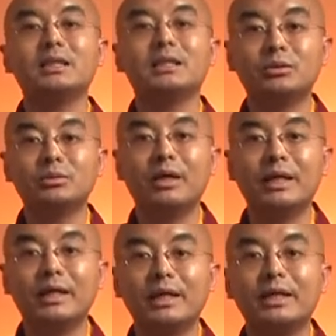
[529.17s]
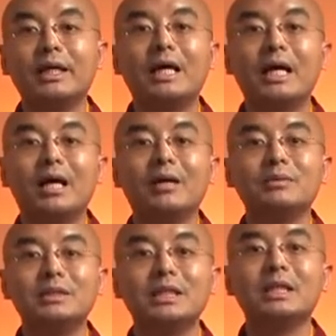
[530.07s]
is why
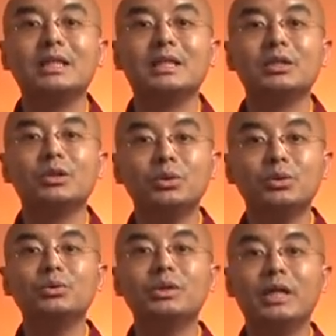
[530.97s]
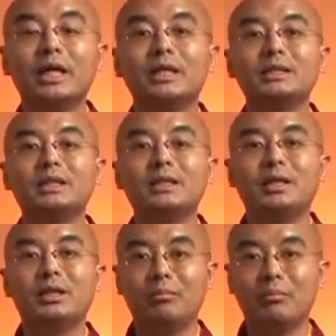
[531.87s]
I'm telling you that
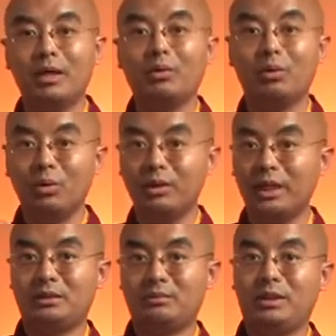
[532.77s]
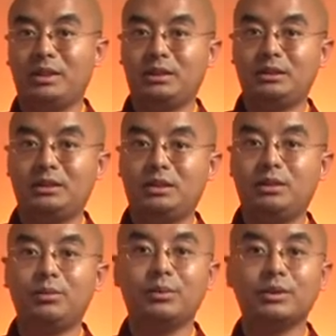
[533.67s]
my own experience
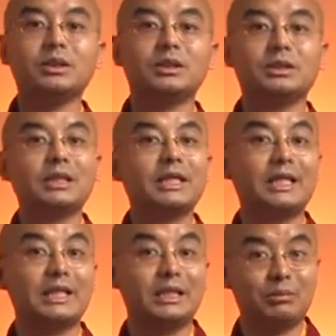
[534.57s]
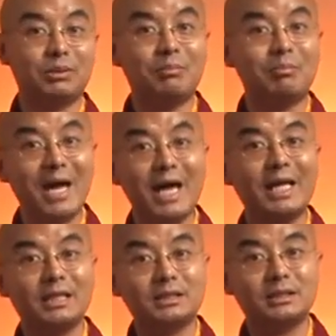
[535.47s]
which is connected with the
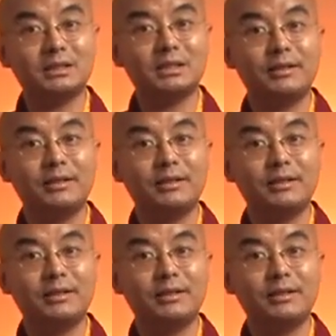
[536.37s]
panics.